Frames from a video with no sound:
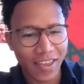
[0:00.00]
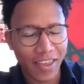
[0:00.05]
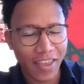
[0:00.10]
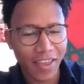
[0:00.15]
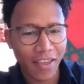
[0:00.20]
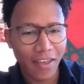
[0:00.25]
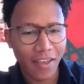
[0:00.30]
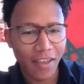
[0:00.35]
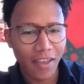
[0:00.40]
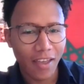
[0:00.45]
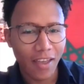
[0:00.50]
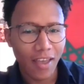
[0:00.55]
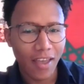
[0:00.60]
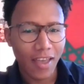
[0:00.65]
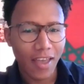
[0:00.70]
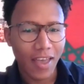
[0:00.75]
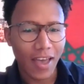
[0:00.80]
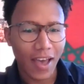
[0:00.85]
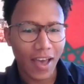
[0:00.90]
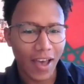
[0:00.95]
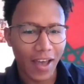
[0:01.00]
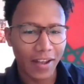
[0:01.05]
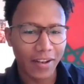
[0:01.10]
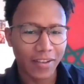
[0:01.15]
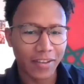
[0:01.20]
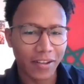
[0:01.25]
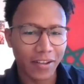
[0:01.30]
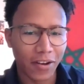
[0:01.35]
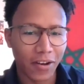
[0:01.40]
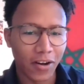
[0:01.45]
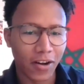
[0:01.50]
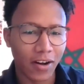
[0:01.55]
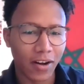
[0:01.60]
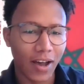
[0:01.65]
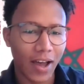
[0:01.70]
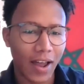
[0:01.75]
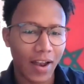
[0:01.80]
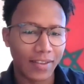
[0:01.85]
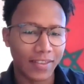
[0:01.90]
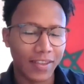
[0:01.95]
Uh, it's it's it's
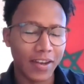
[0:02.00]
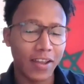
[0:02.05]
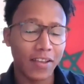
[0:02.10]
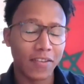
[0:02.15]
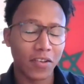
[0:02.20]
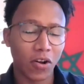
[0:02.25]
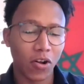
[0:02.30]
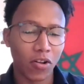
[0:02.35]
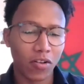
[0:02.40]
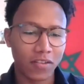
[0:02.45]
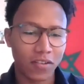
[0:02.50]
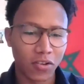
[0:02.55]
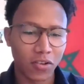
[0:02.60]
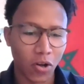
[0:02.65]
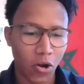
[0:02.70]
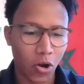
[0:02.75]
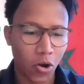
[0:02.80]
called sandboarding.